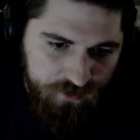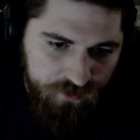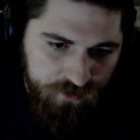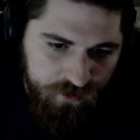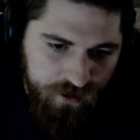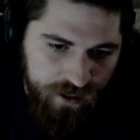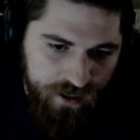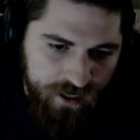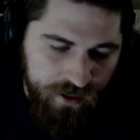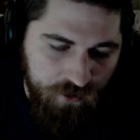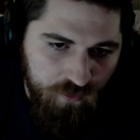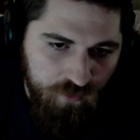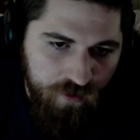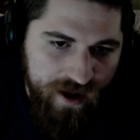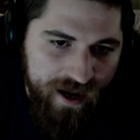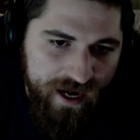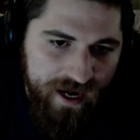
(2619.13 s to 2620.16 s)
in a
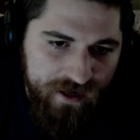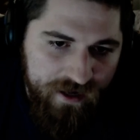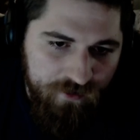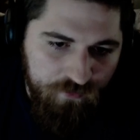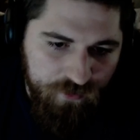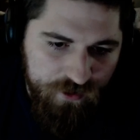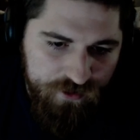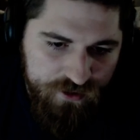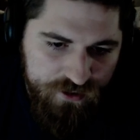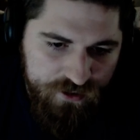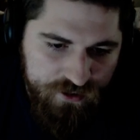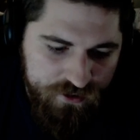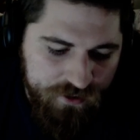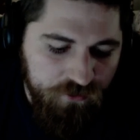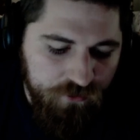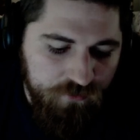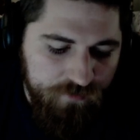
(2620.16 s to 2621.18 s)
way where you
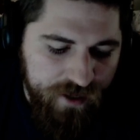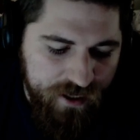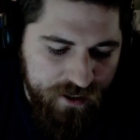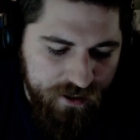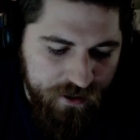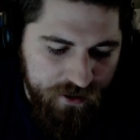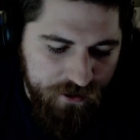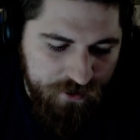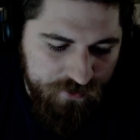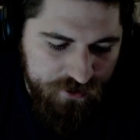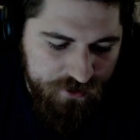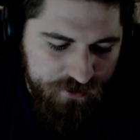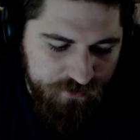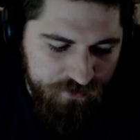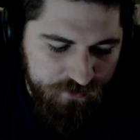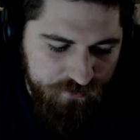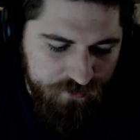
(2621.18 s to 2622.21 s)
still make you
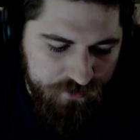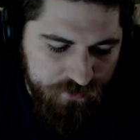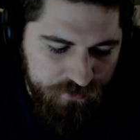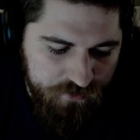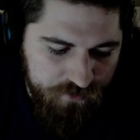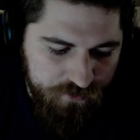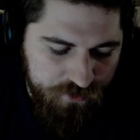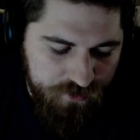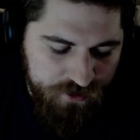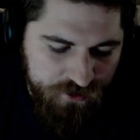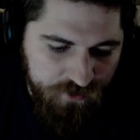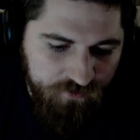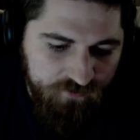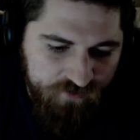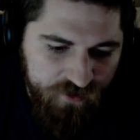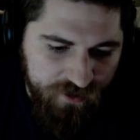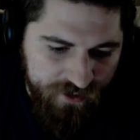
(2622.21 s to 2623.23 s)
still
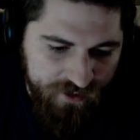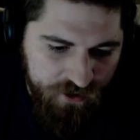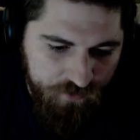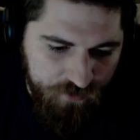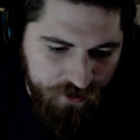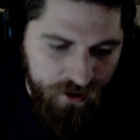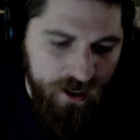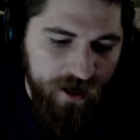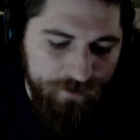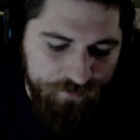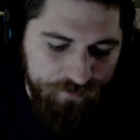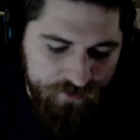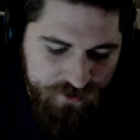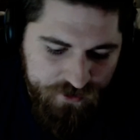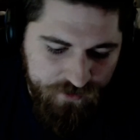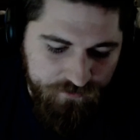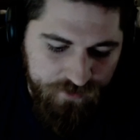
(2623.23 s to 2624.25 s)
feel like you accomplished
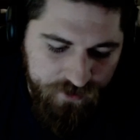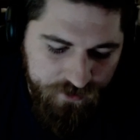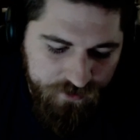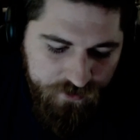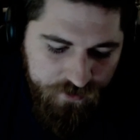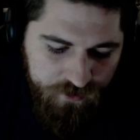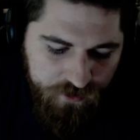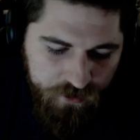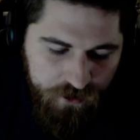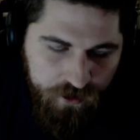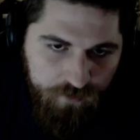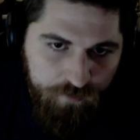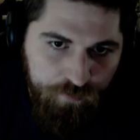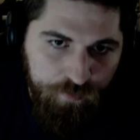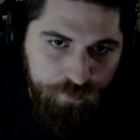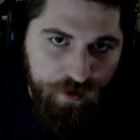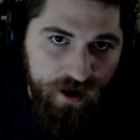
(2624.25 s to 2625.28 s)
something,
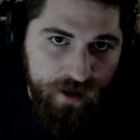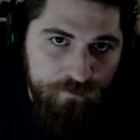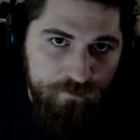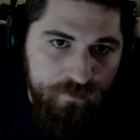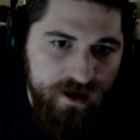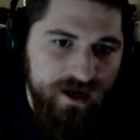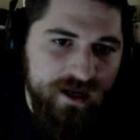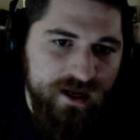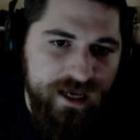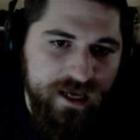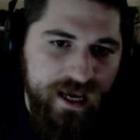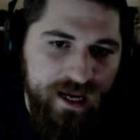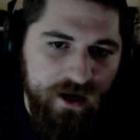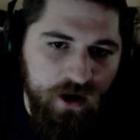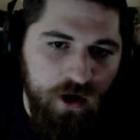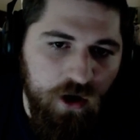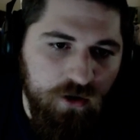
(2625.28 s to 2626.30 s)
but mitigate
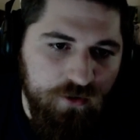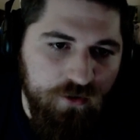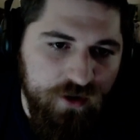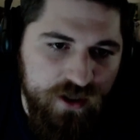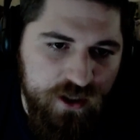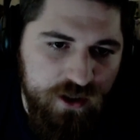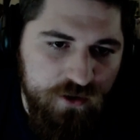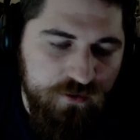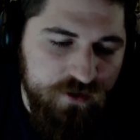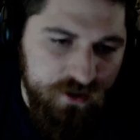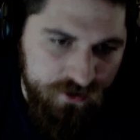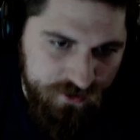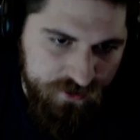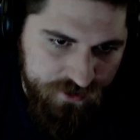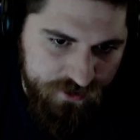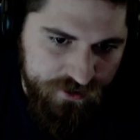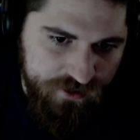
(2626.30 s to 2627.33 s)
all the
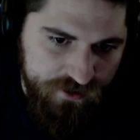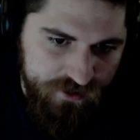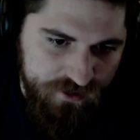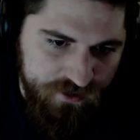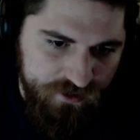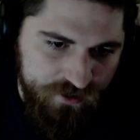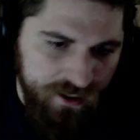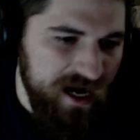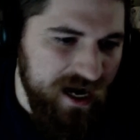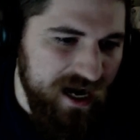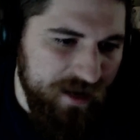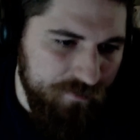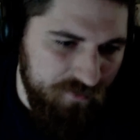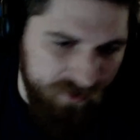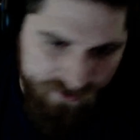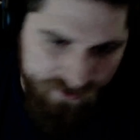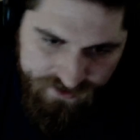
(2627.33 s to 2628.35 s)
uselessness and time
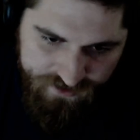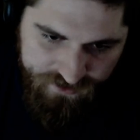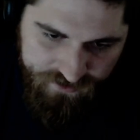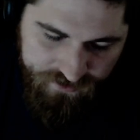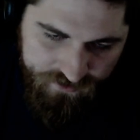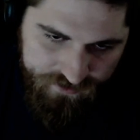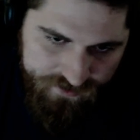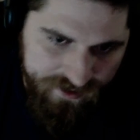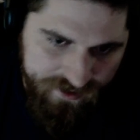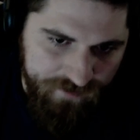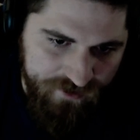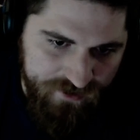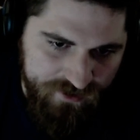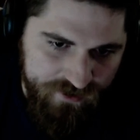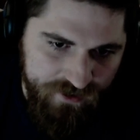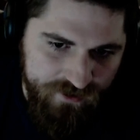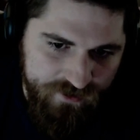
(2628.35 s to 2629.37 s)
wasting. Does that make
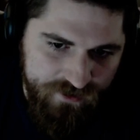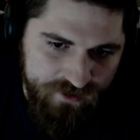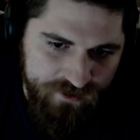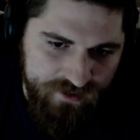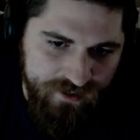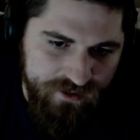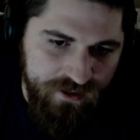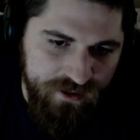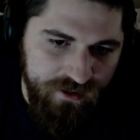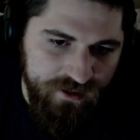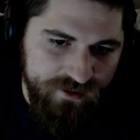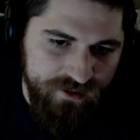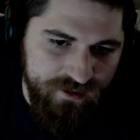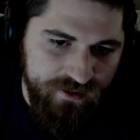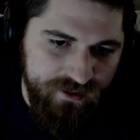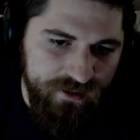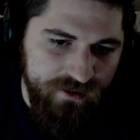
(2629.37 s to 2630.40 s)
sense? Because I
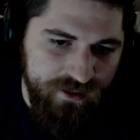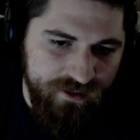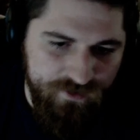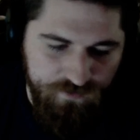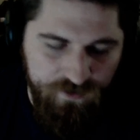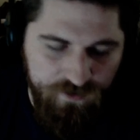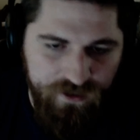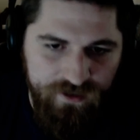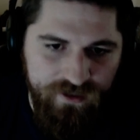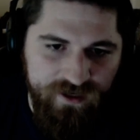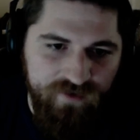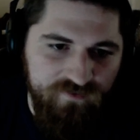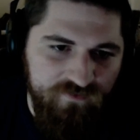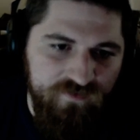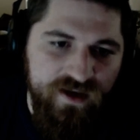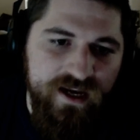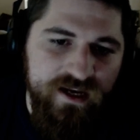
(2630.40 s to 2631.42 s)
think that's what the
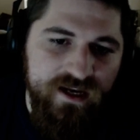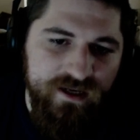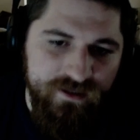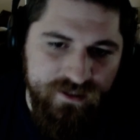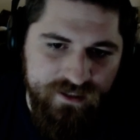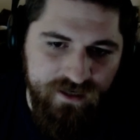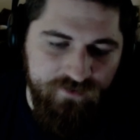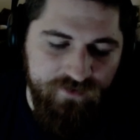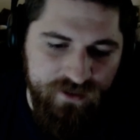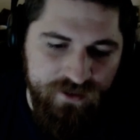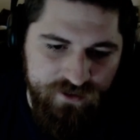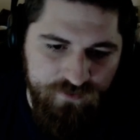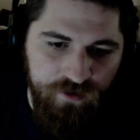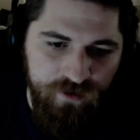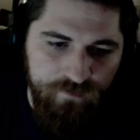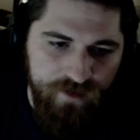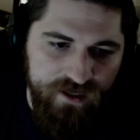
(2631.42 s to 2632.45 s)
convenience of it is
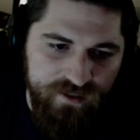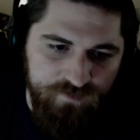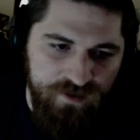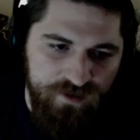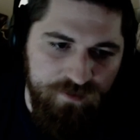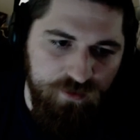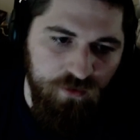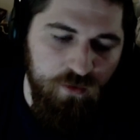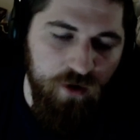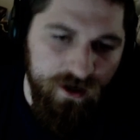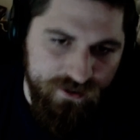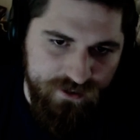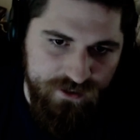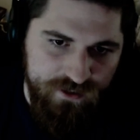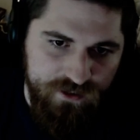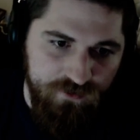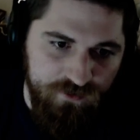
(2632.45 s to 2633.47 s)
what makes people want to
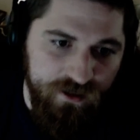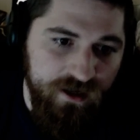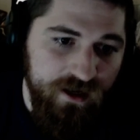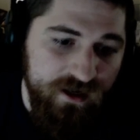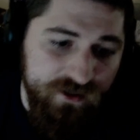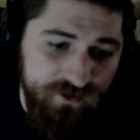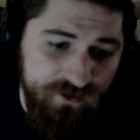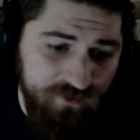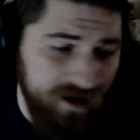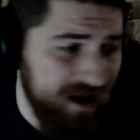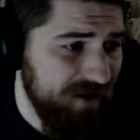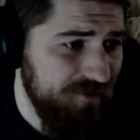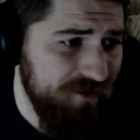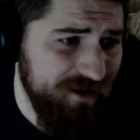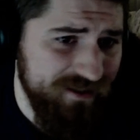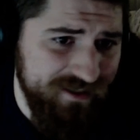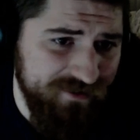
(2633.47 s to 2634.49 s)
do it. Do I
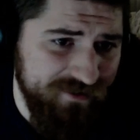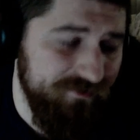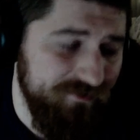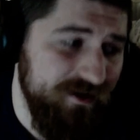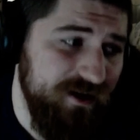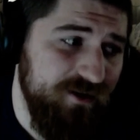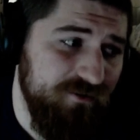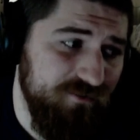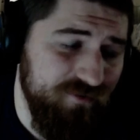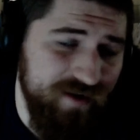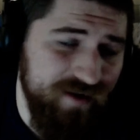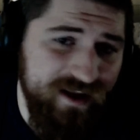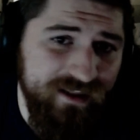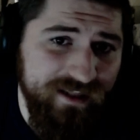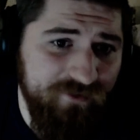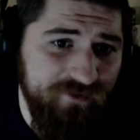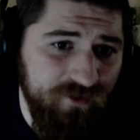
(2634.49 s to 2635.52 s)
want to
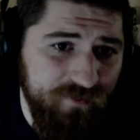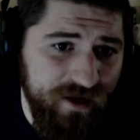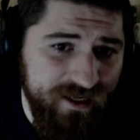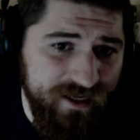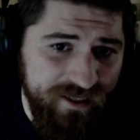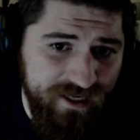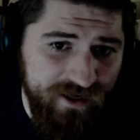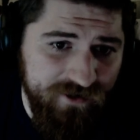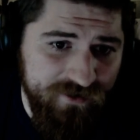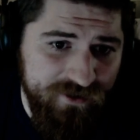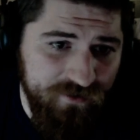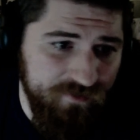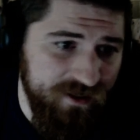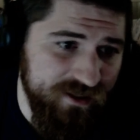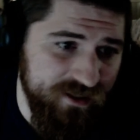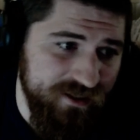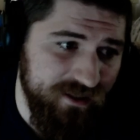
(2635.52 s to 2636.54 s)
re-level my character
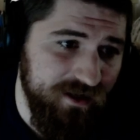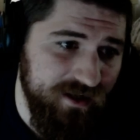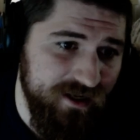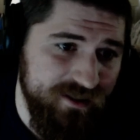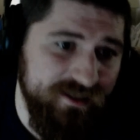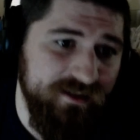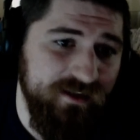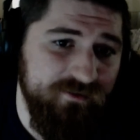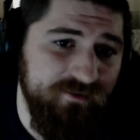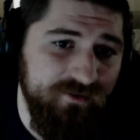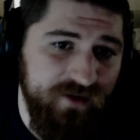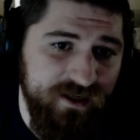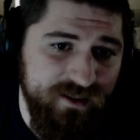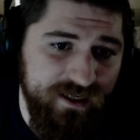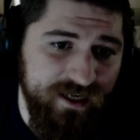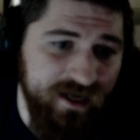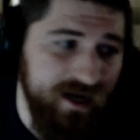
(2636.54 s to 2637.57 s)
because I lost a level because
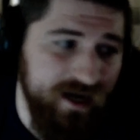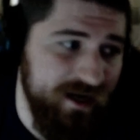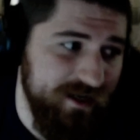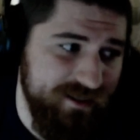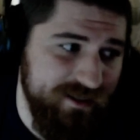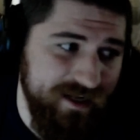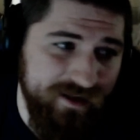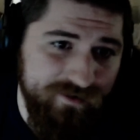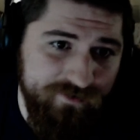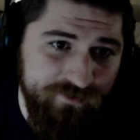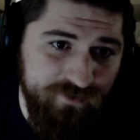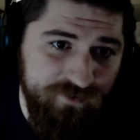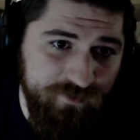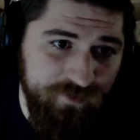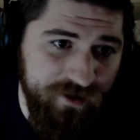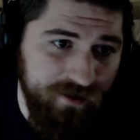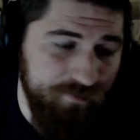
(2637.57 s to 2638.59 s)
I got in a death
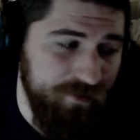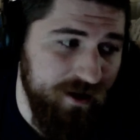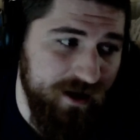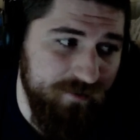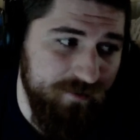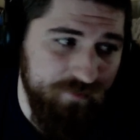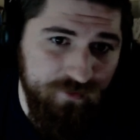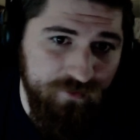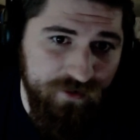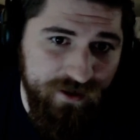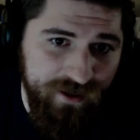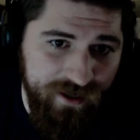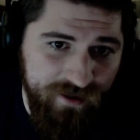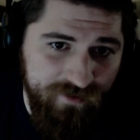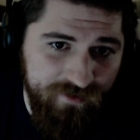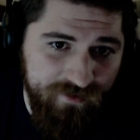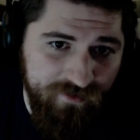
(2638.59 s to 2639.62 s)
loop at a bind point and the